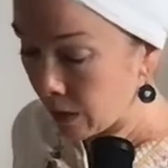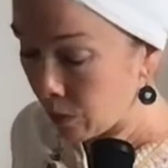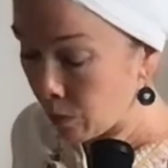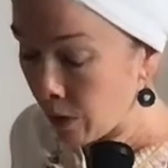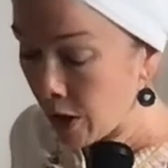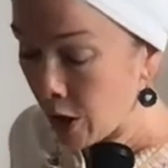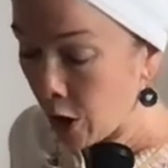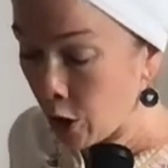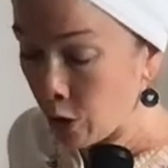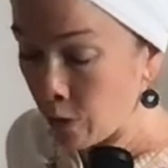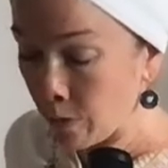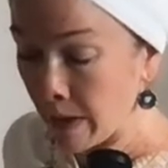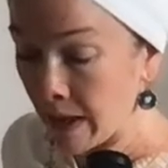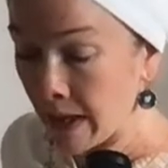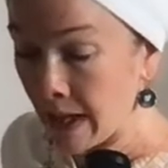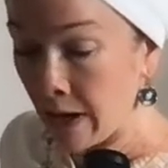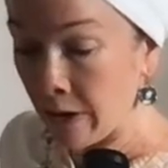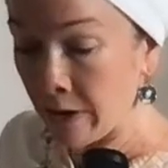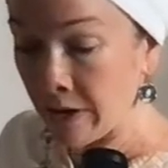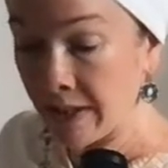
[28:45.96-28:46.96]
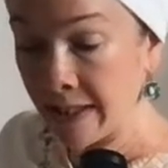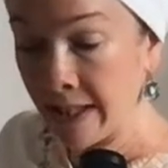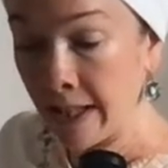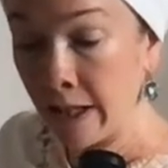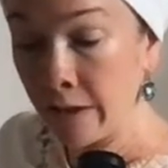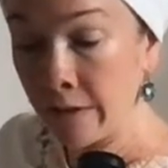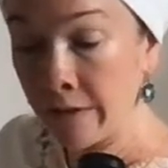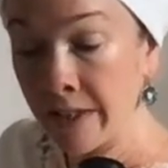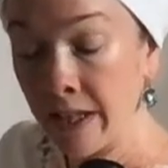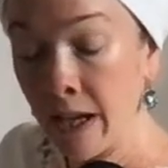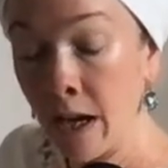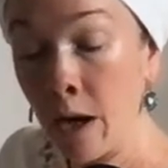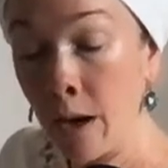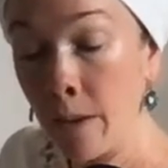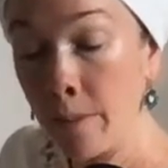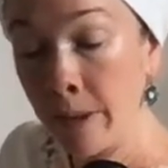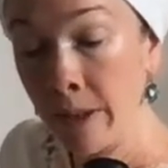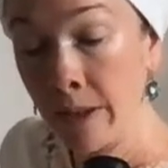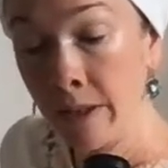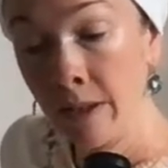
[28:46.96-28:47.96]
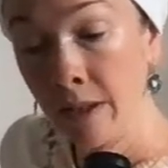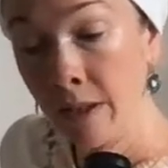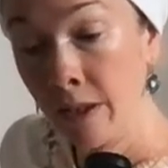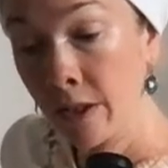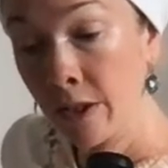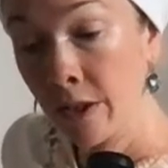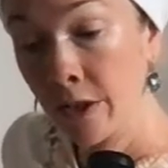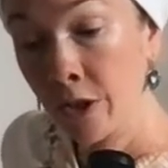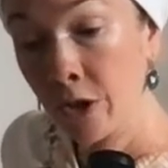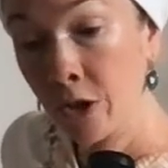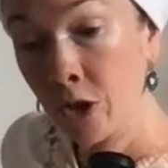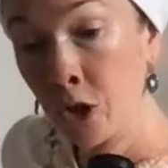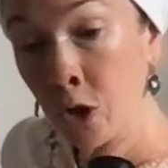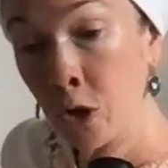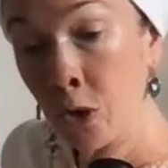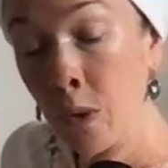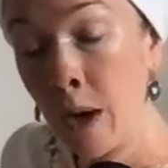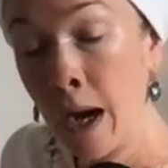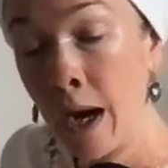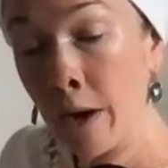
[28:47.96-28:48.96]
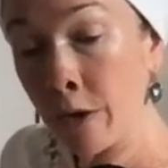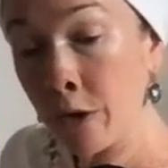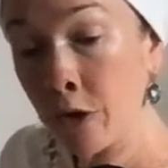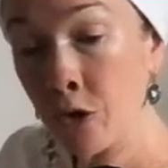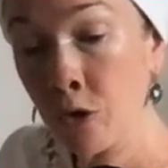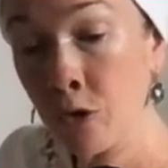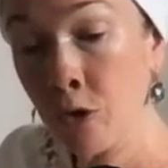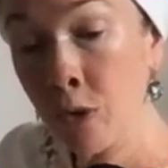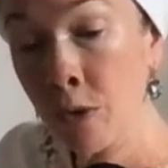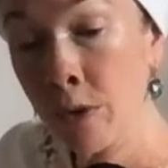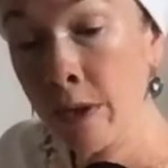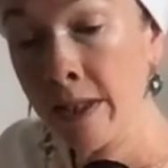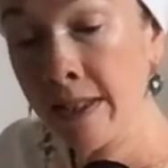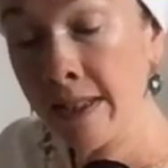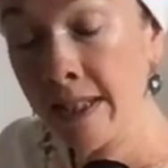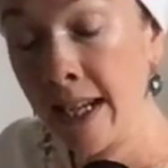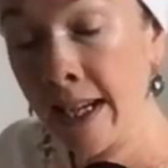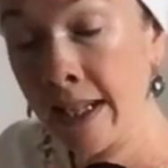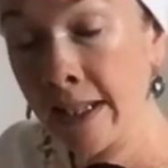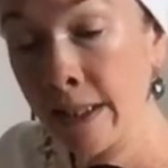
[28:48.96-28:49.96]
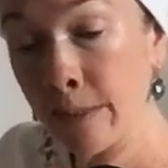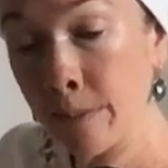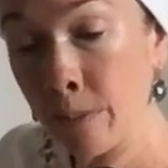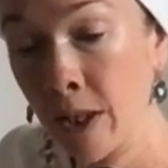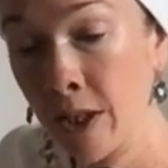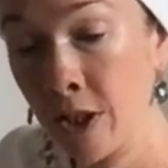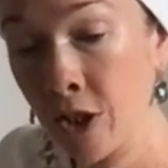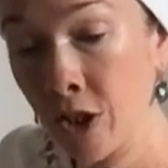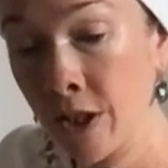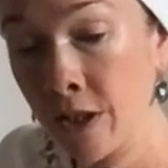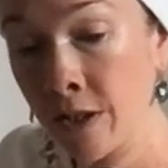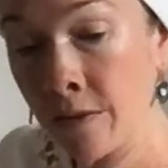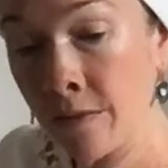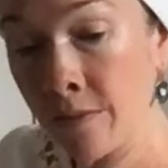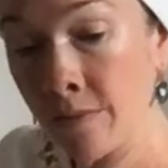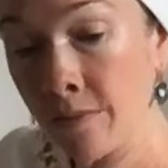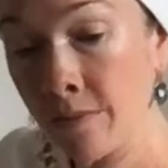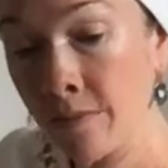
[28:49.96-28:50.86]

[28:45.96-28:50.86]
We open ourselves up to our truest expression.